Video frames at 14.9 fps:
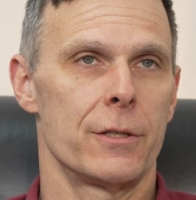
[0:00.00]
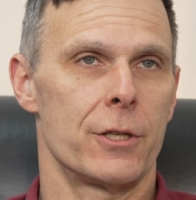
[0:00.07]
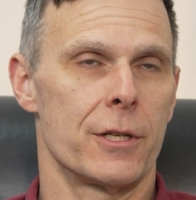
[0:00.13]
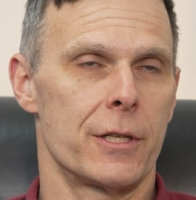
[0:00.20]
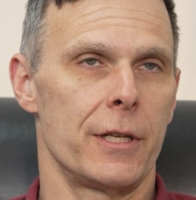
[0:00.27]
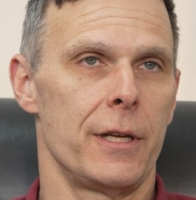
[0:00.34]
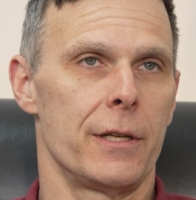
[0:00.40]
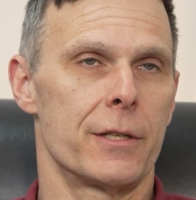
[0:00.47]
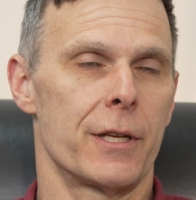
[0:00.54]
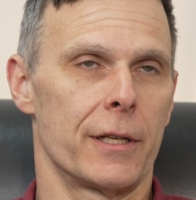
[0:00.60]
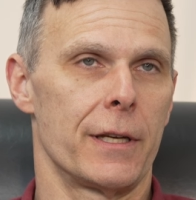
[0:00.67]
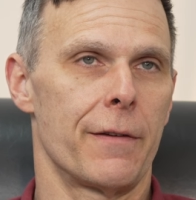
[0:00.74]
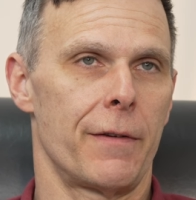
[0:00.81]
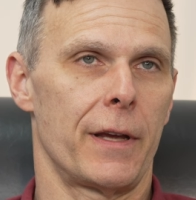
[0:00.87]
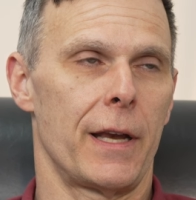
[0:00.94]
to see
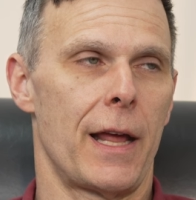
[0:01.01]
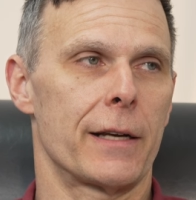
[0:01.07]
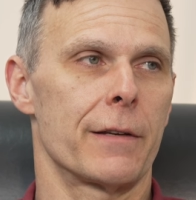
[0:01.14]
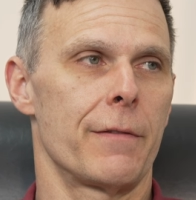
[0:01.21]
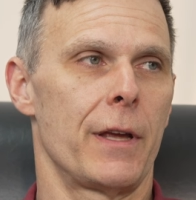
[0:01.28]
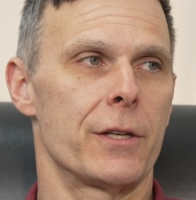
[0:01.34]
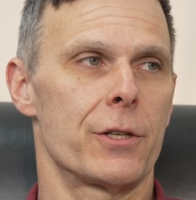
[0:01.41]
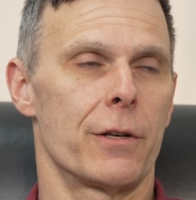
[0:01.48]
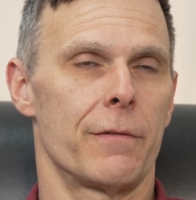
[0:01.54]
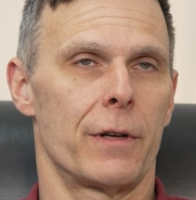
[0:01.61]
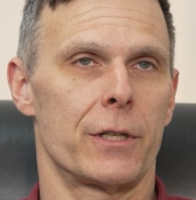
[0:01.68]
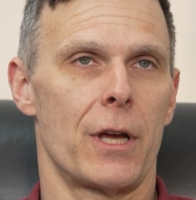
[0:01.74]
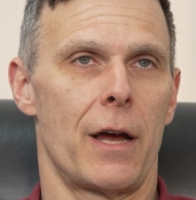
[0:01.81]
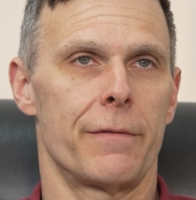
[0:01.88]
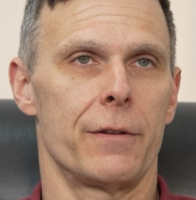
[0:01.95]
significant activation of
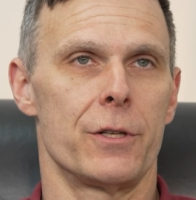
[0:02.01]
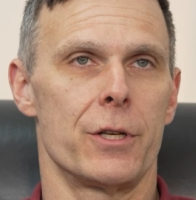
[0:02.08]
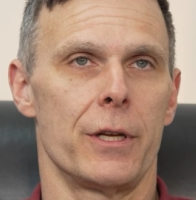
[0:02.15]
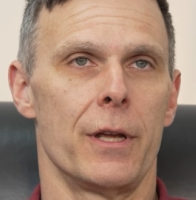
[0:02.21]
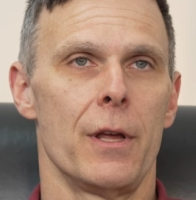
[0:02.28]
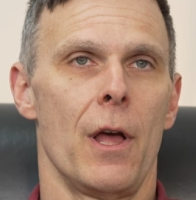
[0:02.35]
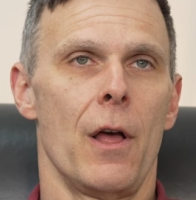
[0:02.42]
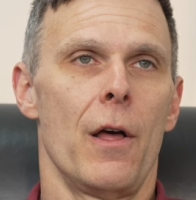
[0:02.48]
autophagy.